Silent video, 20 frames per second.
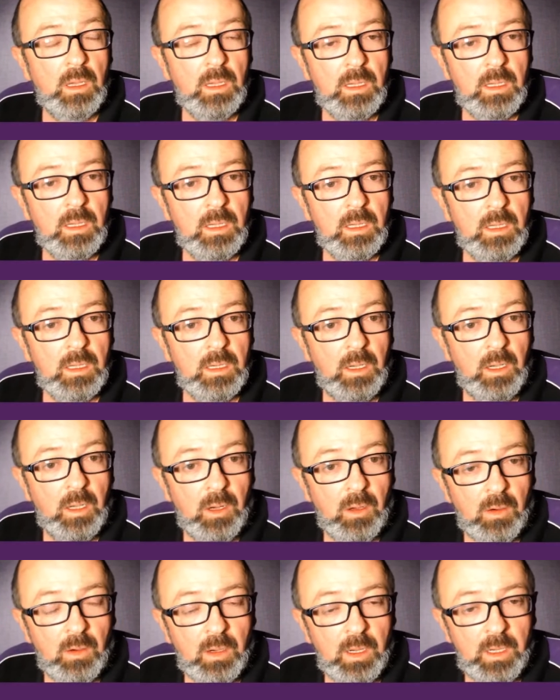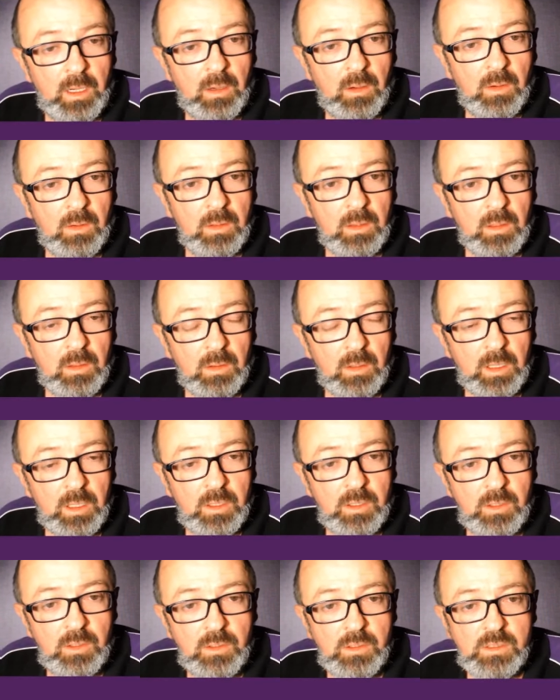uh, Nine Online
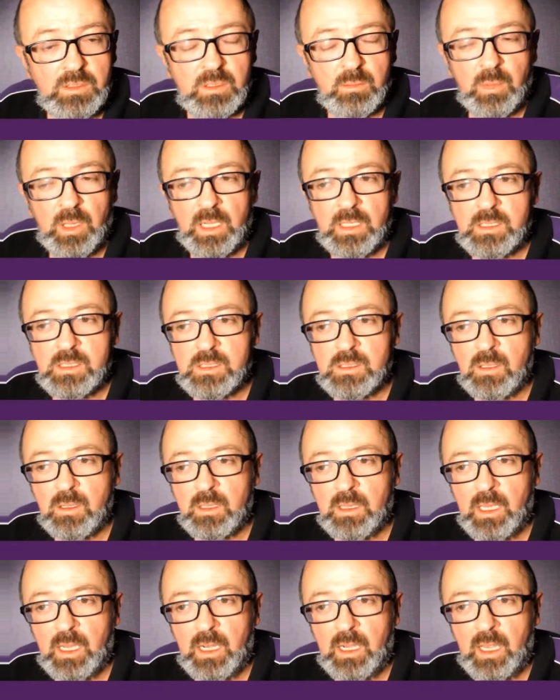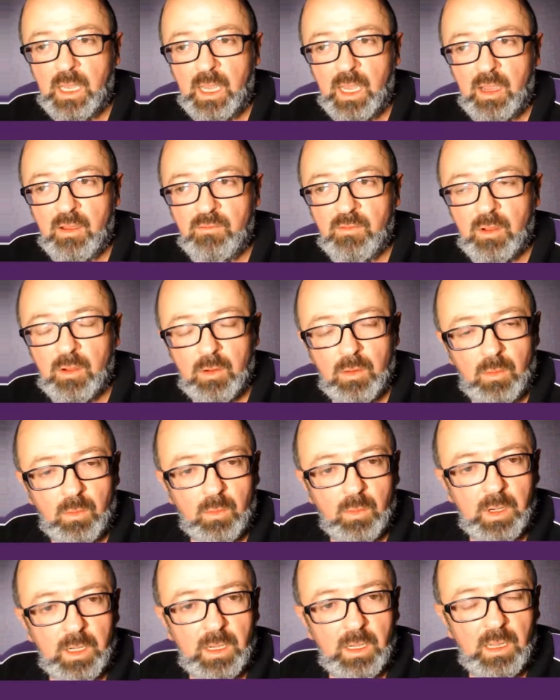News, and places like that have a
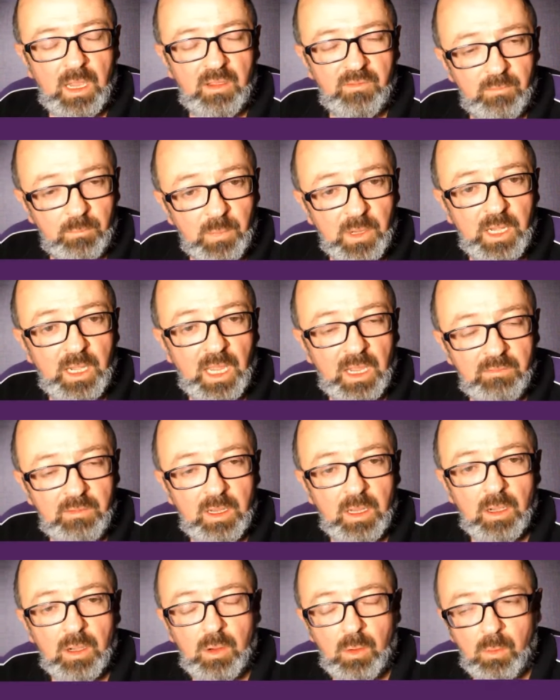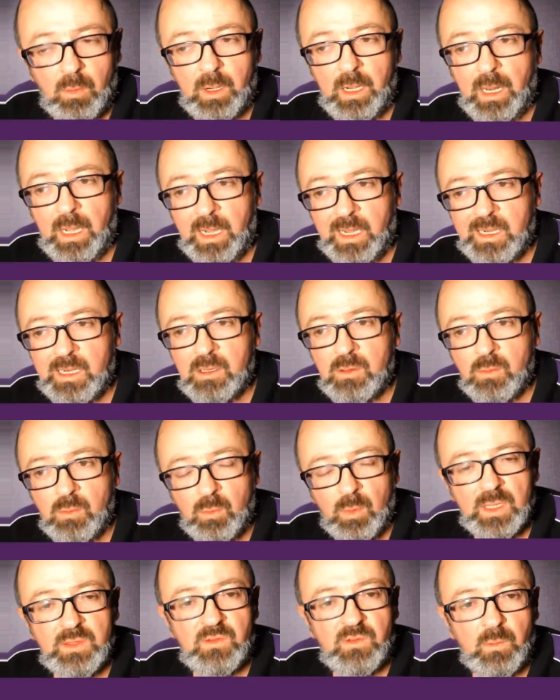coin have been having a coin article
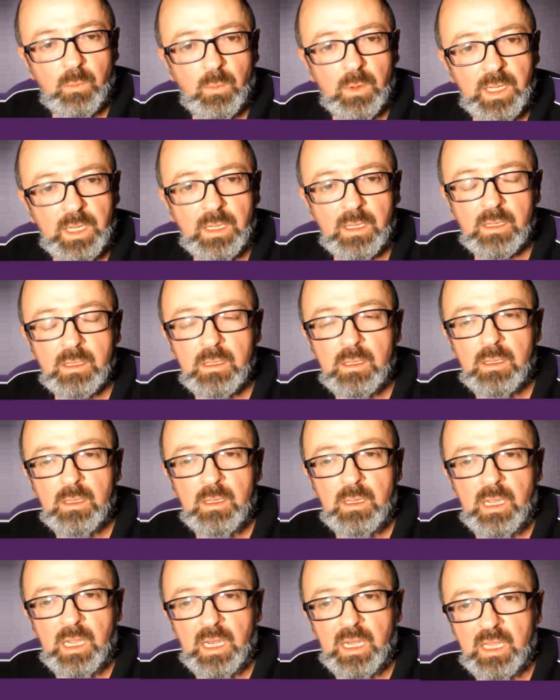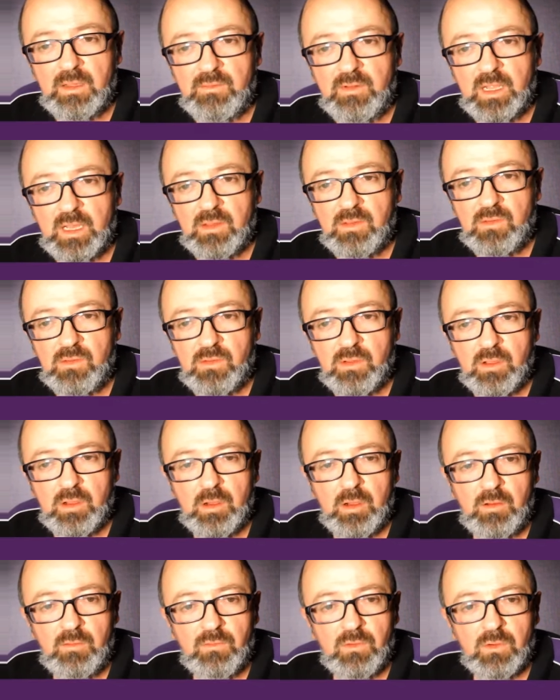once a week, and have done
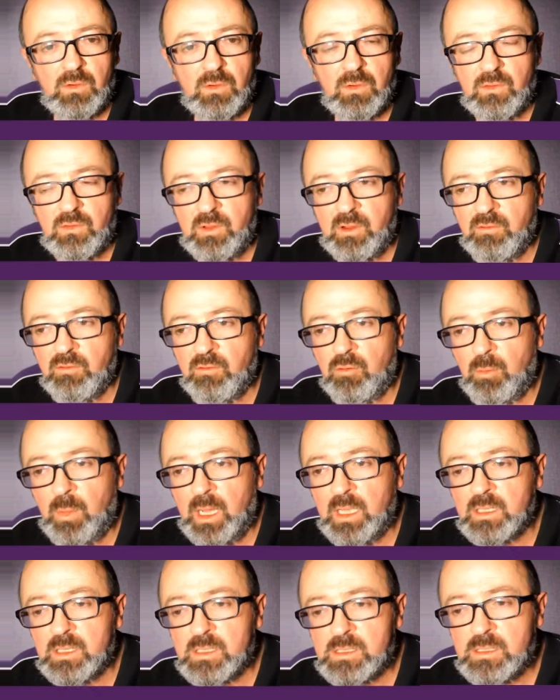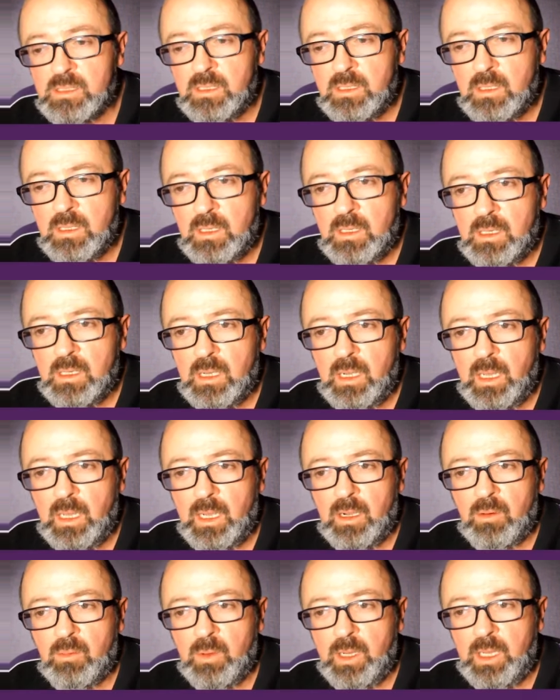so for several months.
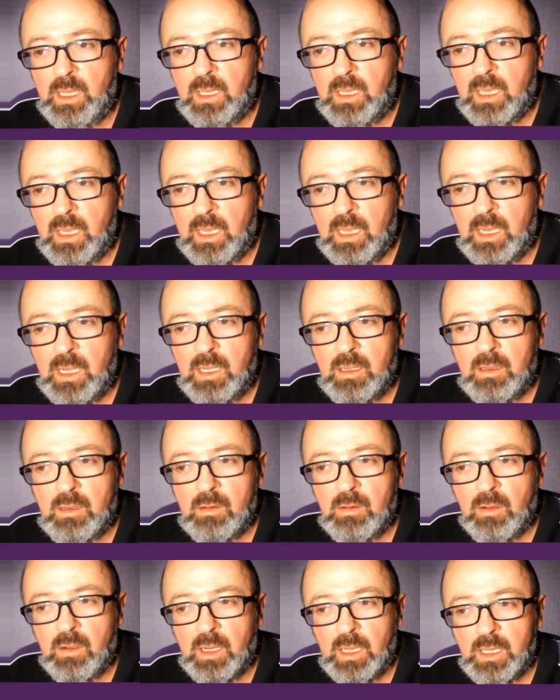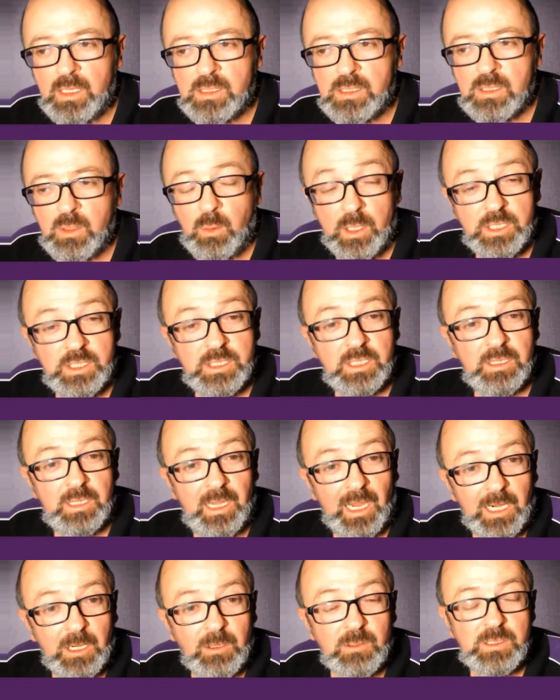Now we can, I guess, question the
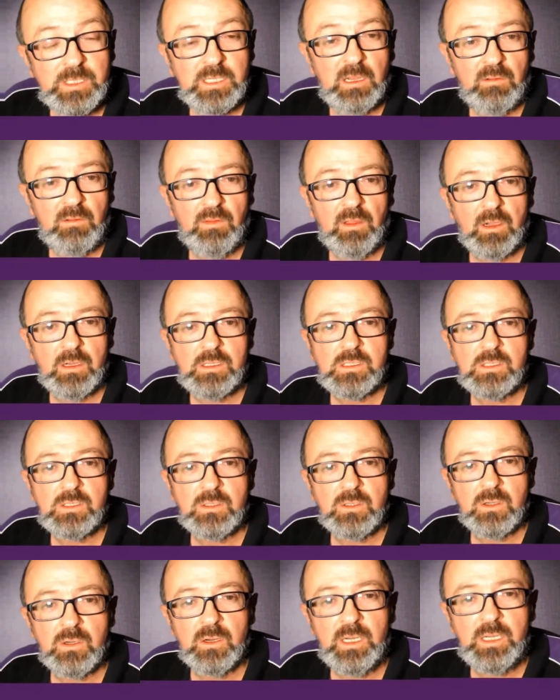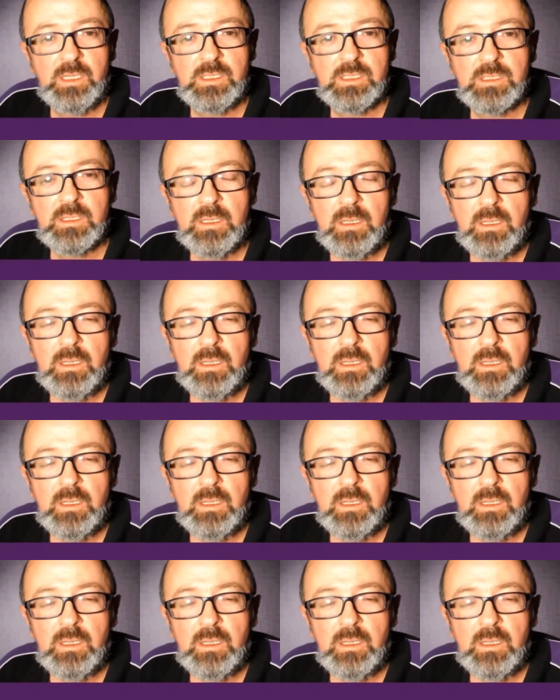accuracy of those stories.